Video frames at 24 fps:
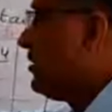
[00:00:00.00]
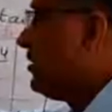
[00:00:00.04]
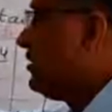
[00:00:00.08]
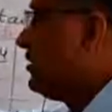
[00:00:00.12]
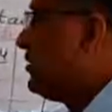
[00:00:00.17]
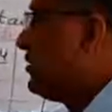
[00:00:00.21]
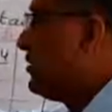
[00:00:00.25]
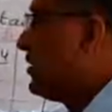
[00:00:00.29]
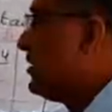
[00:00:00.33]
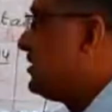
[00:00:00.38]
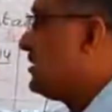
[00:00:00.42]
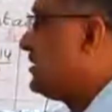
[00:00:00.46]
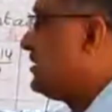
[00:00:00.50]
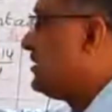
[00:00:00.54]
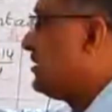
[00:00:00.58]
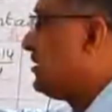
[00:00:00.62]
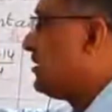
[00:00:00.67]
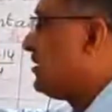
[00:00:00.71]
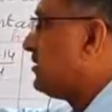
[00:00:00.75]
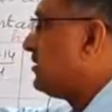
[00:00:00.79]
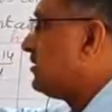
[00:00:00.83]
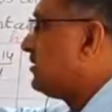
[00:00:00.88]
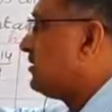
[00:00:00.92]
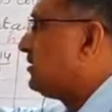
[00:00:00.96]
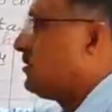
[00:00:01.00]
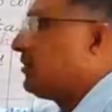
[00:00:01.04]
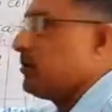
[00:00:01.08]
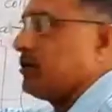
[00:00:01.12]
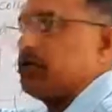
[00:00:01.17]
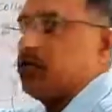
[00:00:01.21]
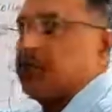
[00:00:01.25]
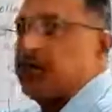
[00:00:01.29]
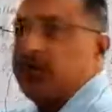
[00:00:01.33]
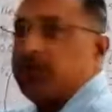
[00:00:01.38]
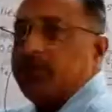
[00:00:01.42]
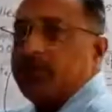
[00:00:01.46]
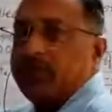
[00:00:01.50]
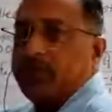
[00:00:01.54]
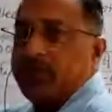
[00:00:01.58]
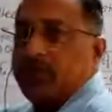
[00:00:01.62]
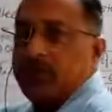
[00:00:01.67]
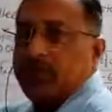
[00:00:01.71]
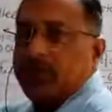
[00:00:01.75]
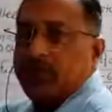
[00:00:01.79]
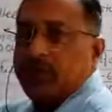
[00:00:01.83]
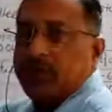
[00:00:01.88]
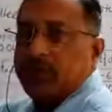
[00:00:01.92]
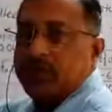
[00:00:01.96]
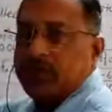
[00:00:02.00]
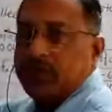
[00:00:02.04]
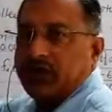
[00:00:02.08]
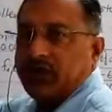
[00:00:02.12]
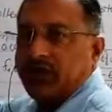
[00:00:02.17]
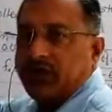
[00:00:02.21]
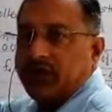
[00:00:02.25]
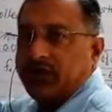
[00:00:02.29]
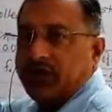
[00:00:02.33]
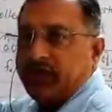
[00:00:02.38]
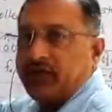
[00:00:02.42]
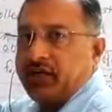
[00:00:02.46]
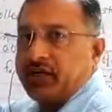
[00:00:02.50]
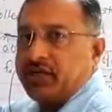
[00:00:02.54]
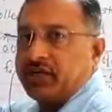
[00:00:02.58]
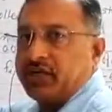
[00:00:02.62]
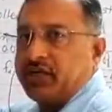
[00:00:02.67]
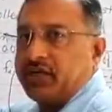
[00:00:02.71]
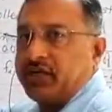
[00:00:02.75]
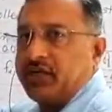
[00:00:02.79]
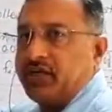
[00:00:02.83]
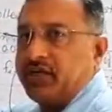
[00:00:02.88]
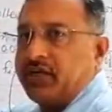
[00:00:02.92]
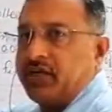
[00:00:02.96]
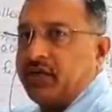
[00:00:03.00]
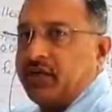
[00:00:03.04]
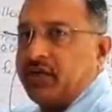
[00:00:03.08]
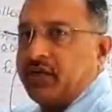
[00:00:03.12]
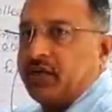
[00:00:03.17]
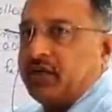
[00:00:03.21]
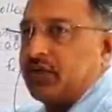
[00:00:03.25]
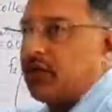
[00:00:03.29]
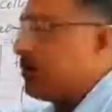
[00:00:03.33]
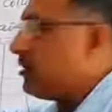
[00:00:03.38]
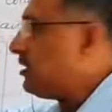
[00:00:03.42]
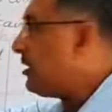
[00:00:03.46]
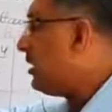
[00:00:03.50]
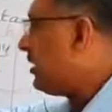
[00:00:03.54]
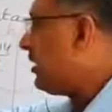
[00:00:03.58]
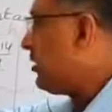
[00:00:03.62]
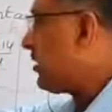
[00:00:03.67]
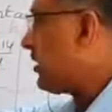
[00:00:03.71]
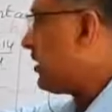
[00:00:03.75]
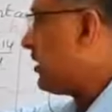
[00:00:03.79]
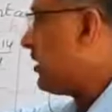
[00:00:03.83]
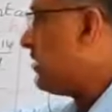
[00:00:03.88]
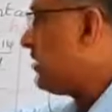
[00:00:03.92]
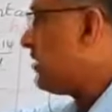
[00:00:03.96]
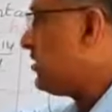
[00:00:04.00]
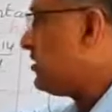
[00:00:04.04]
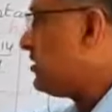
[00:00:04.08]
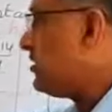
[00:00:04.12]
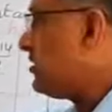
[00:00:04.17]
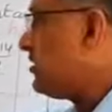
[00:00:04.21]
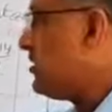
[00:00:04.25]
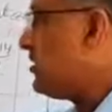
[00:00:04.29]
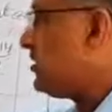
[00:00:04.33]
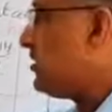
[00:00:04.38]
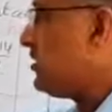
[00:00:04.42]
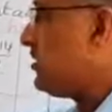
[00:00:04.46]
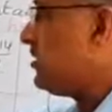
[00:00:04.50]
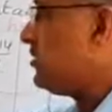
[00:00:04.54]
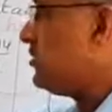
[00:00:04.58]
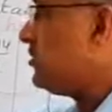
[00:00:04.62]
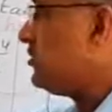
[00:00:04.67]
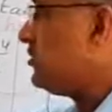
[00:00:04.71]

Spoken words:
You can see the concentration of the sulfur dioxide in 30 localities, that is